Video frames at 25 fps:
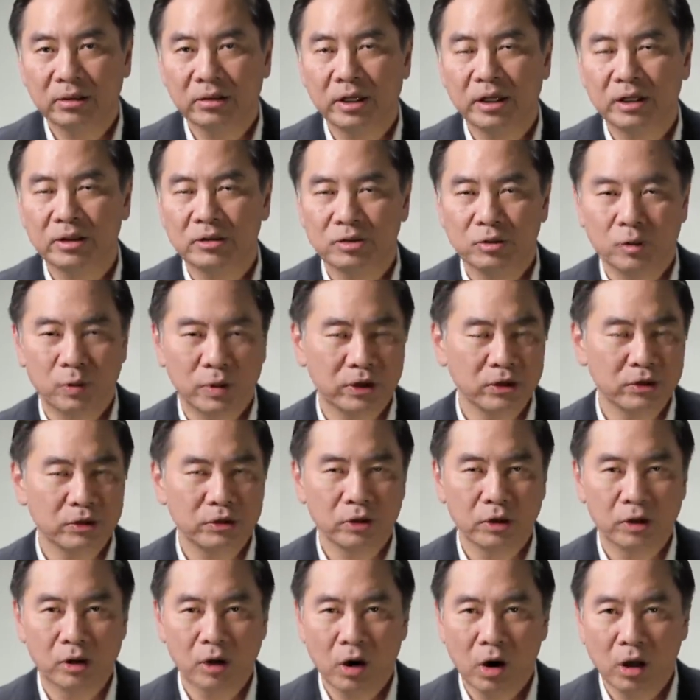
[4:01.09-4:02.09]
Okay, so whether
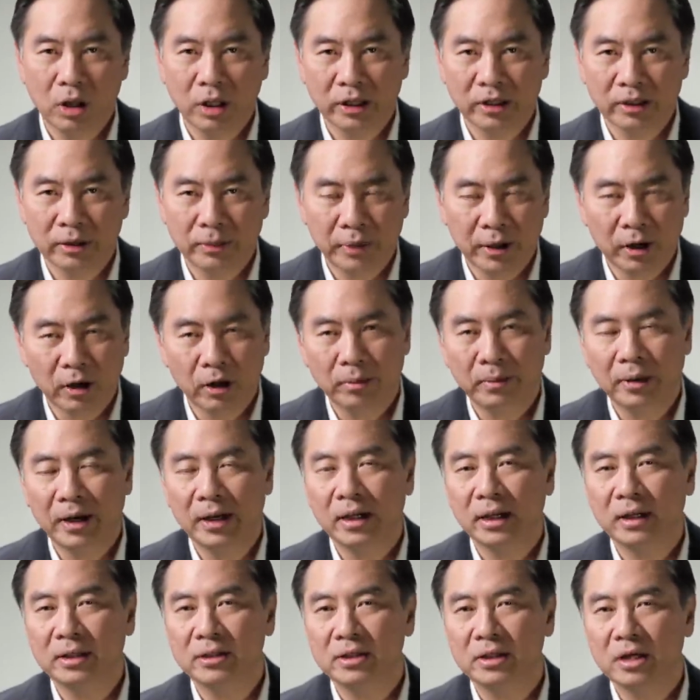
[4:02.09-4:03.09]
you're calling the
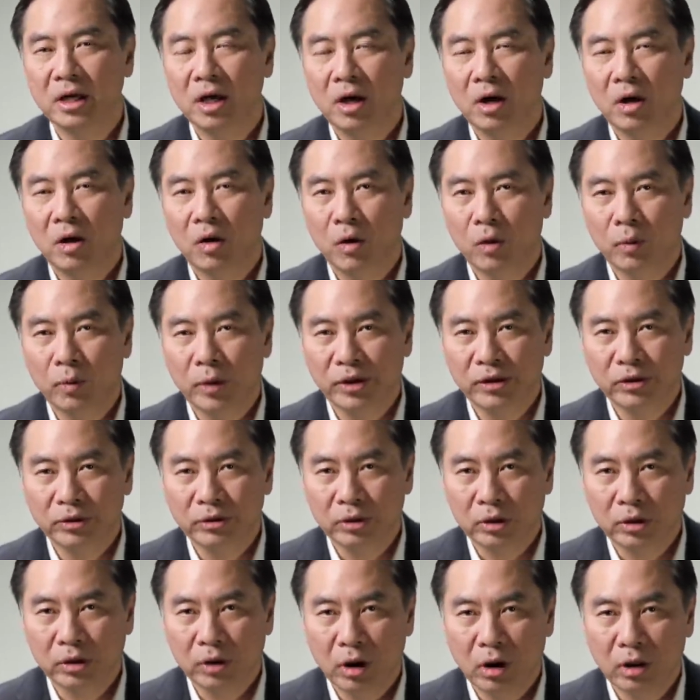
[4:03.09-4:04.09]
paramedics or whether
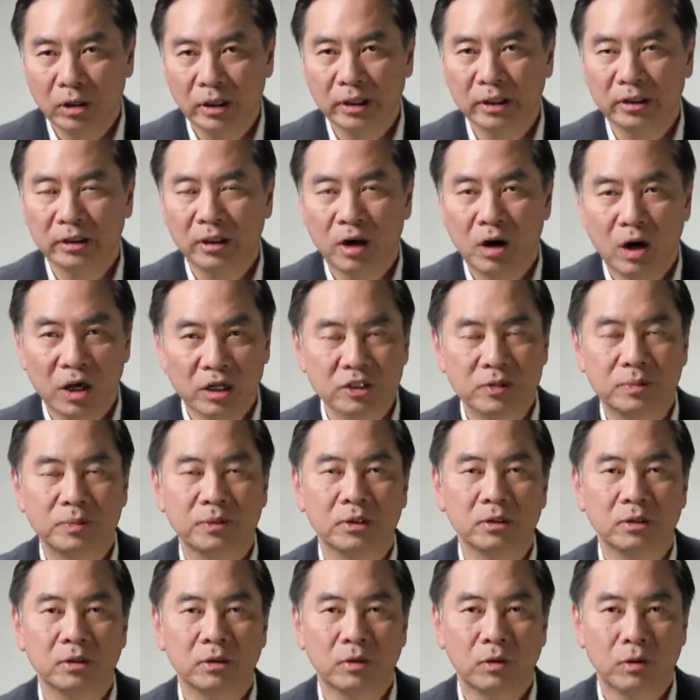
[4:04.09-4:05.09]
you're calling the
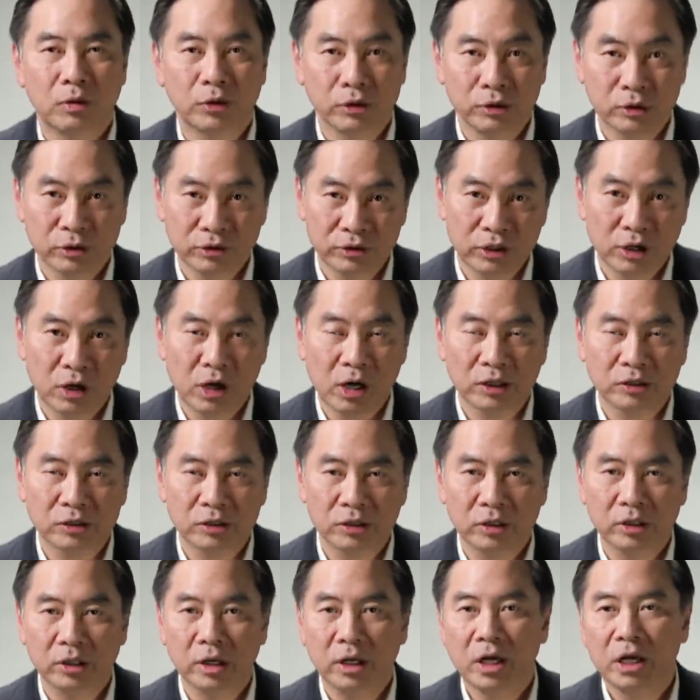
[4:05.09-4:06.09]
hospital or your
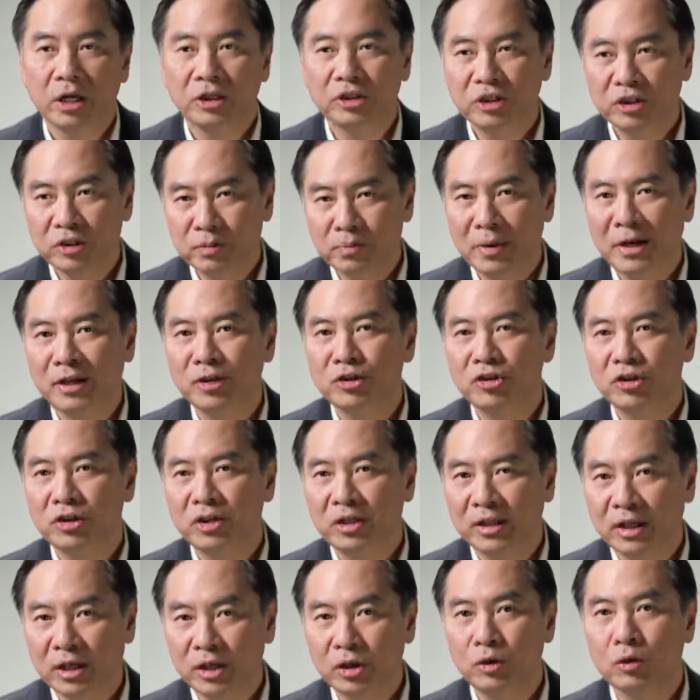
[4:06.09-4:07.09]
doctor, just
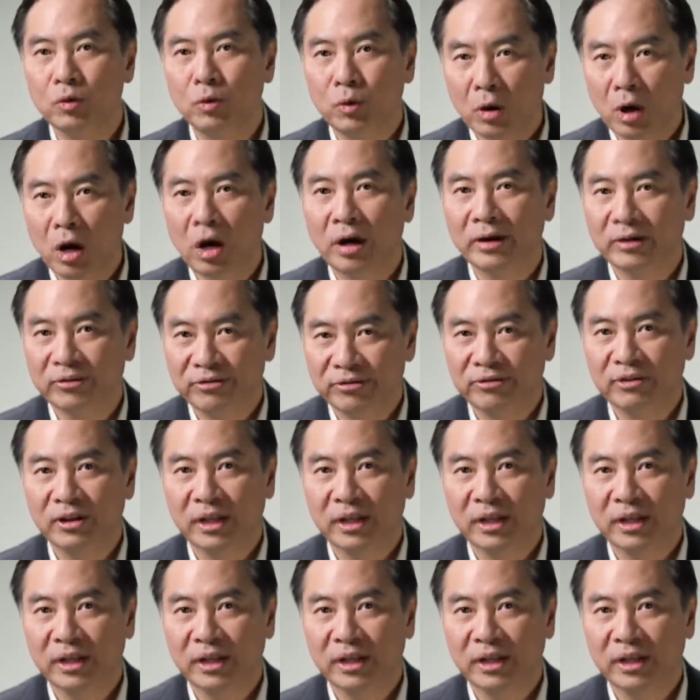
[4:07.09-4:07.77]
mention that you were on a